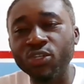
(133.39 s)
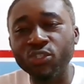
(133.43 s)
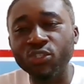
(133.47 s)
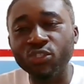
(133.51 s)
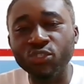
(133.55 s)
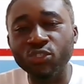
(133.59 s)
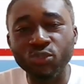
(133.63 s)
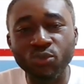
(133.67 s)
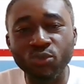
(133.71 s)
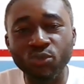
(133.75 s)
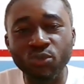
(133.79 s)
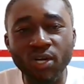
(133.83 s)

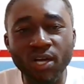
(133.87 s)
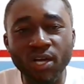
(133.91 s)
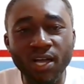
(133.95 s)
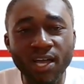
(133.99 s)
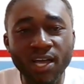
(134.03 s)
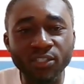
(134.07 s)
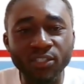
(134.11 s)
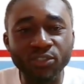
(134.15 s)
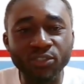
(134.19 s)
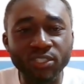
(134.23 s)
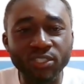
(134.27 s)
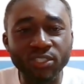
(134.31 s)
or
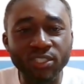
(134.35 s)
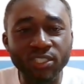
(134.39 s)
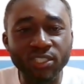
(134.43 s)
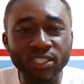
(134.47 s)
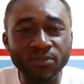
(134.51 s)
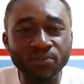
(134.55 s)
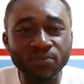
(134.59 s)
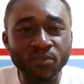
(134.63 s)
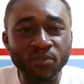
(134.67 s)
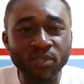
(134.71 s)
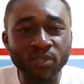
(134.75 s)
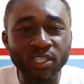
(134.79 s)
you
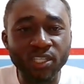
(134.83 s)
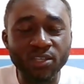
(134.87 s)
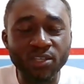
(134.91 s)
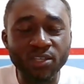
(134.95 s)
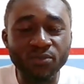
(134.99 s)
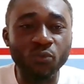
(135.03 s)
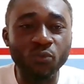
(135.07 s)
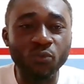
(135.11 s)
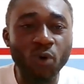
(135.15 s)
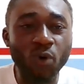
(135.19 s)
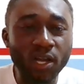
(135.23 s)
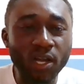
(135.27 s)
actually
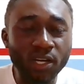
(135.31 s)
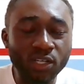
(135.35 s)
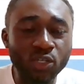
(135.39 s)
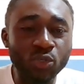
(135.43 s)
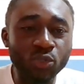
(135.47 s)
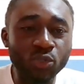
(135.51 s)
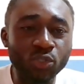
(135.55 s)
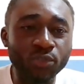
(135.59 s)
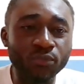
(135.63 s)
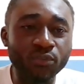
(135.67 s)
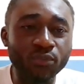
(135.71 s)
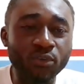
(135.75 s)

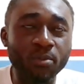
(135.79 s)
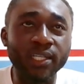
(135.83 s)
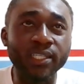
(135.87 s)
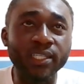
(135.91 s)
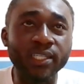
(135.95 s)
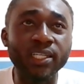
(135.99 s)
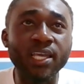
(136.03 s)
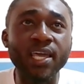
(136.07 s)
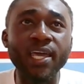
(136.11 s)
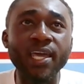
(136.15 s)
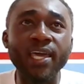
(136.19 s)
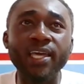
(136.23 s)
give one
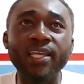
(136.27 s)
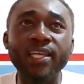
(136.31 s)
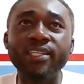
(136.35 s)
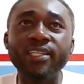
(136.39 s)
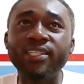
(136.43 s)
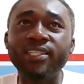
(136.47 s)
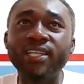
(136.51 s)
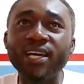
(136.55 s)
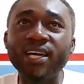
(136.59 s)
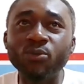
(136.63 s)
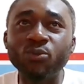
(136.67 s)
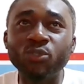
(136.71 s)
code of command,
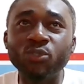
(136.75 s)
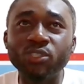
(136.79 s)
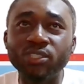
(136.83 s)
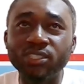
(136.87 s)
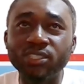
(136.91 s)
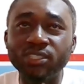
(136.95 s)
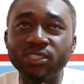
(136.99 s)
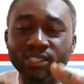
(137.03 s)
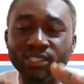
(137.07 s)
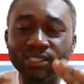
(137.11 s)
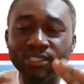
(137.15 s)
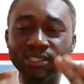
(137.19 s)
and
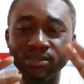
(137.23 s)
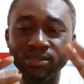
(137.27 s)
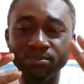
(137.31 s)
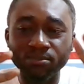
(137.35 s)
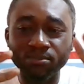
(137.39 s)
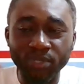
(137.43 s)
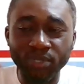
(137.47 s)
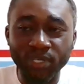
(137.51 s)
that would